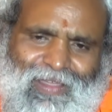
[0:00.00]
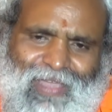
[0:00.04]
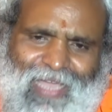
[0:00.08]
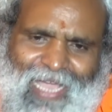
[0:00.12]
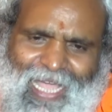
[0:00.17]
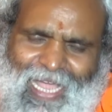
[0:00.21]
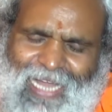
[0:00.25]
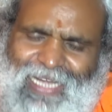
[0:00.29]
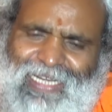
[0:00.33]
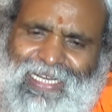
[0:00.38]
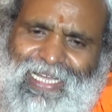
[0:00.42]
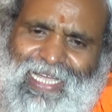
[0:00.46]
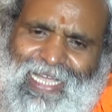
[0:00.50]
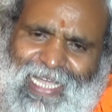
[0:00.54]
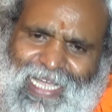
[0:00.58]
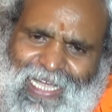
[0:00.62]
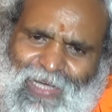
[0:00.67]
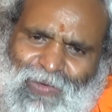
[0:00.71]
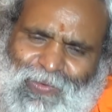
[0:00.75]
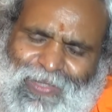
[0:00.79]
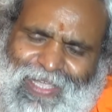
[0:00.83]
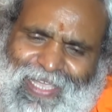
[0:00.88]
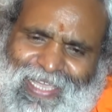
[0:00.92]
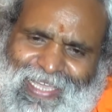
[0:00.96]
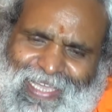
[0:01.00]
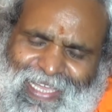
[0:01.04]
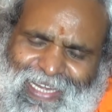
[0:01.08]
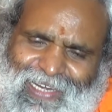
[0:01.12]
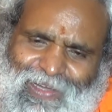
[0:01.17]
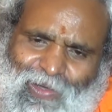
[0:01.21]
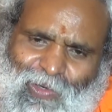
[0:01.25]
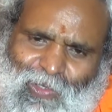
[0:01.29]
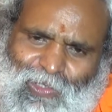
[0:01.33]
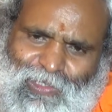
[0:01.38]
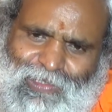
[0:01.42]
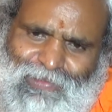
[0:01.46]
And how
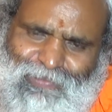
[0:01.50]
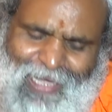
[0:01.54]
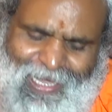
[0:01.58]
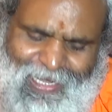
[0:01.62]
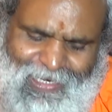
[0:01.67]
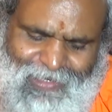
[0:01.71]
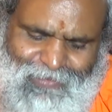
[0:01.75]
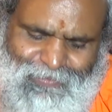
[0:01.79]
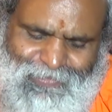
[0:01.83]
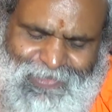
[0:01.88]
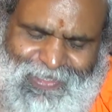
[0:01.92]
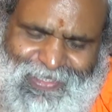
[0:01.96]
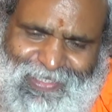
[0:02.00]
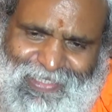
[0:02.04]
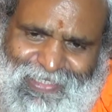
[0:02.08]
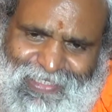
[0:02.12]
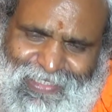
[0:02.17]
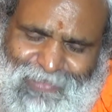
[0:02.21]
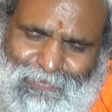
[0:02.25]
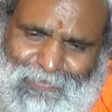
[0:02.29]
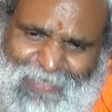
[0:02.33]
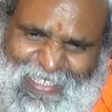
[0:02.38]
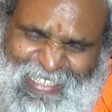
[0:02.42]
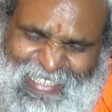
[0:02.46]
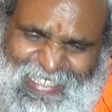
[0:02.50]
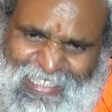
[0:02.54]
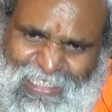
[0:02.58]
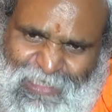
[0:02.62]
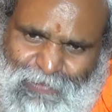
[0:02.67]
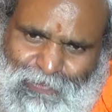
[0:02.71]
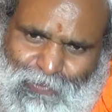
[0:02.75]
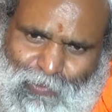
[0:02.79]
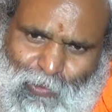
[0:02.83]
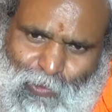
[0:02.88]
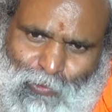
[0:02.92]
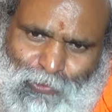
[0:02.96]
again Anumanam is being
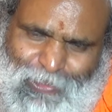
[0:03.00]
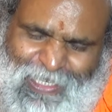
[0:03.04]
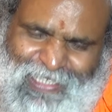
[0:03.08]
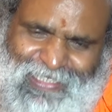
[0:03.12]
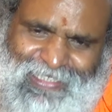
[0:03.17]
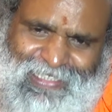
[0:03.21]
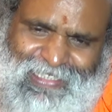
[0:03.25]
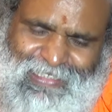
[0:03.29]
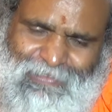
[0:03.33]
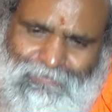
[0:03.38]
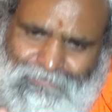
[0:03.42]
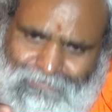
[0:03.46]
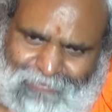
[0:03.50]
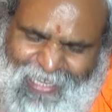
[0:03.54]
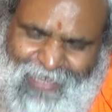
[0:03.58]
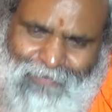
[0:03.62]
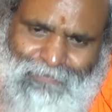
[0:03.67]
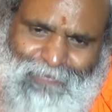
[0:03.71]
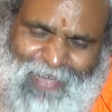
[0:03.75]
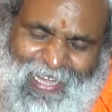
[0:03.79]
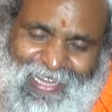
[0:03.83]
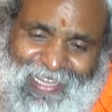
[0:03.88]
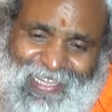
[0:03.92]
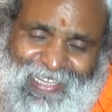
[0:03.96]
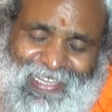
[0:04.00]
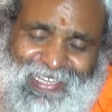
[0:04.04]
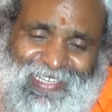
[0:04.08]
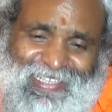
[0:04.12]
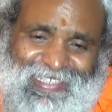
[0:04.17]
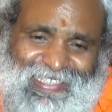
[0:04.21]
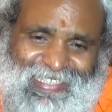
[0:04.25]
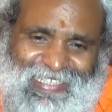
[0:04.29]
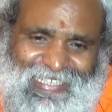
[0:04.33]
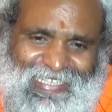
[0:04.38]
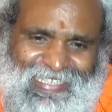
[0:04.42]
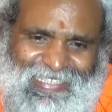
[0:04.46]
influenced main by
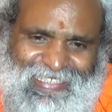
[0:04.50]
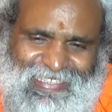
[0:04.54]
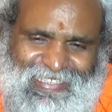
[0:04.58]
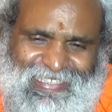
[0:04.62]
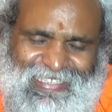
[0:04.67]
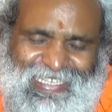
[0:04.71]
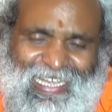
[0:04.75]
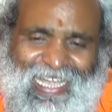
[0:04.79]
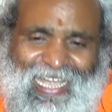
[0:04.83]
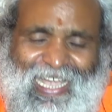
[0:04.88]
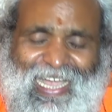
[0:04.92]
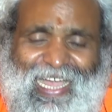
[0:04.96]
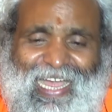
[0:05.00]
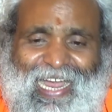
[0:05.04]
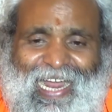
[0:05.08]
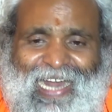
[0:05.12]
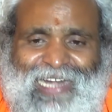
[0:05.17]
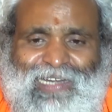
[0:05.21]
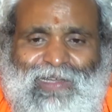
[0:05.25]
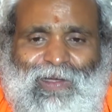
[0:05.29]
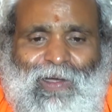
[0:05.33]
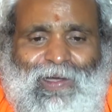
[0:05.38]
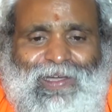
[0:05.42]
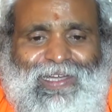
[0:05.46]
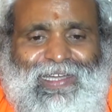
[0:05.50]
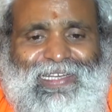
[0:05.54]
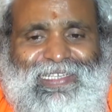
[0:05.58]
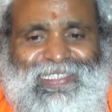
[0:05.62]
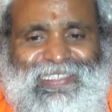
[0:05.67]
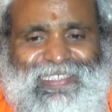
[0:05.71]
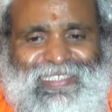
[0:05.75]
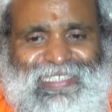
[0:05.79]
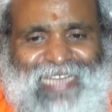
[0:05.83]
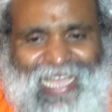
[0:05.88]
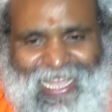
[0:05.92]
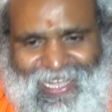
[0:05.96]
Klishta and
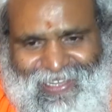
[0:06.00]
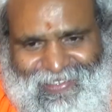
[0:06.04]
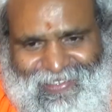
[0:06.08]
Aklishta.